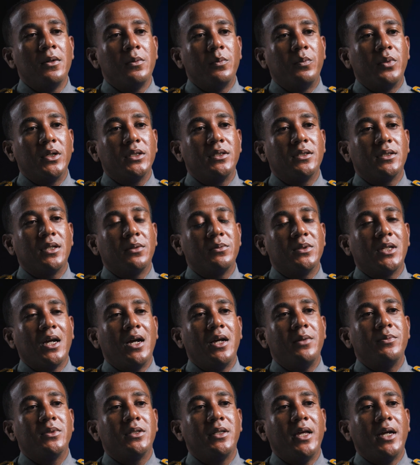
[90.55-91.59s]
but
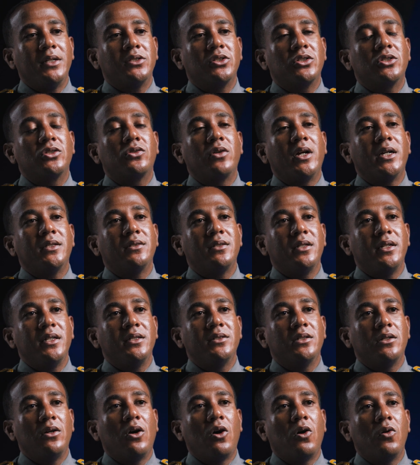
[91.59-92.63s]
sometimes that stress
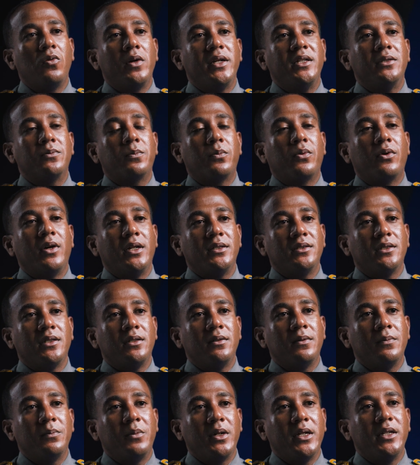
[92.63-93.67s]
isn't always
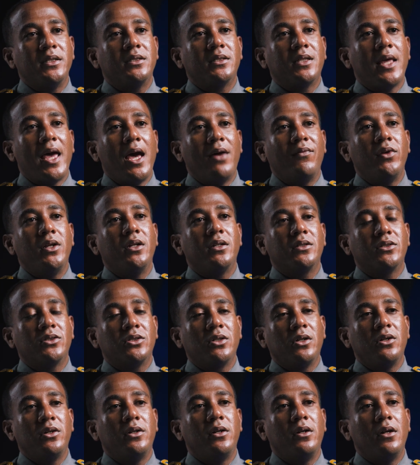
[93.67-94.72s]
present, but it's having a
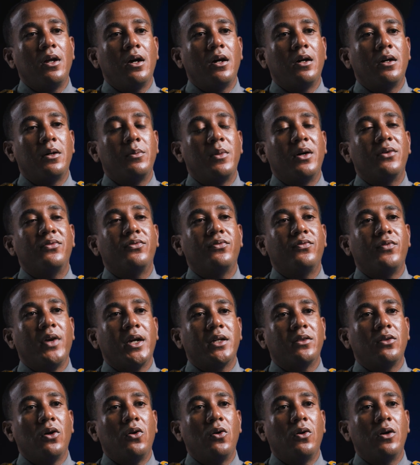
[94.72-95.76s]
certain
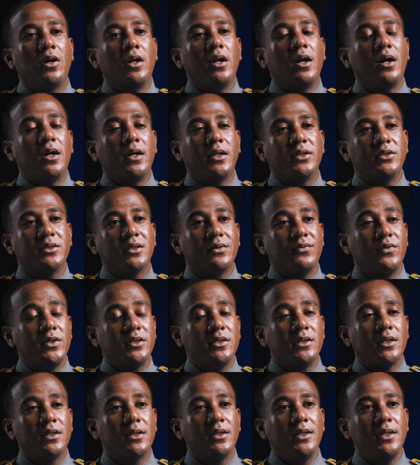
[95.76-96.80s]
effect on us
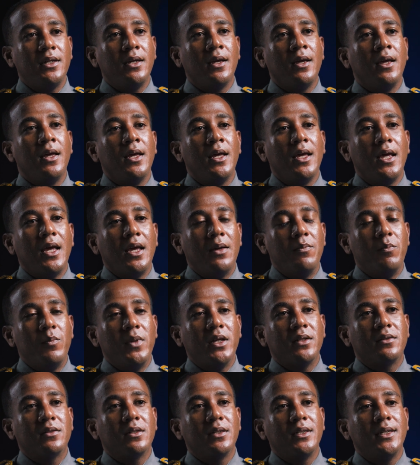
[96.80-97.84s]
physically and
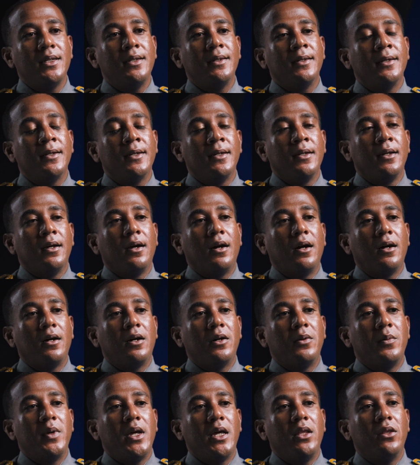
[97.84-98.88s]
mentally.
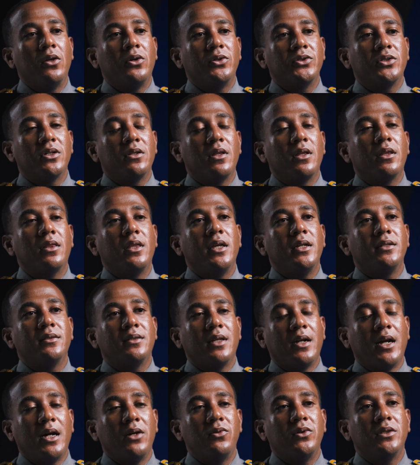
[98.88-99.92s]
And those are the things
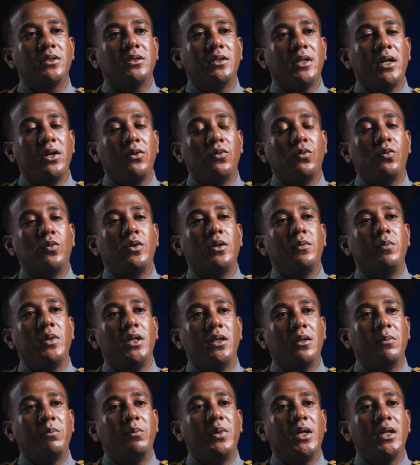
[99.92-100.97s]
that I would say would
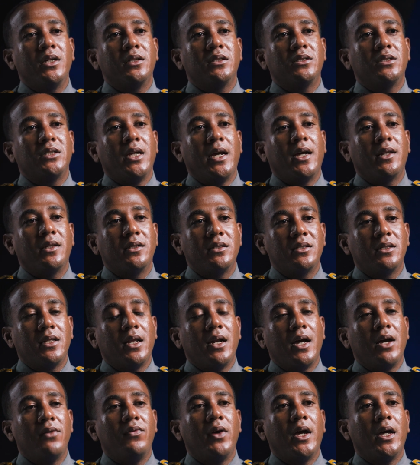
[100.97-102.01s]
be the biggest challenge
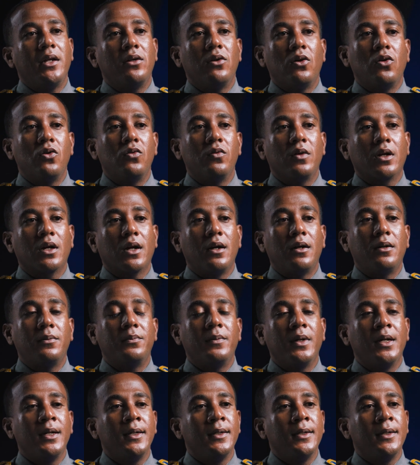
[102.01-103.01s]
that I've had to overcome.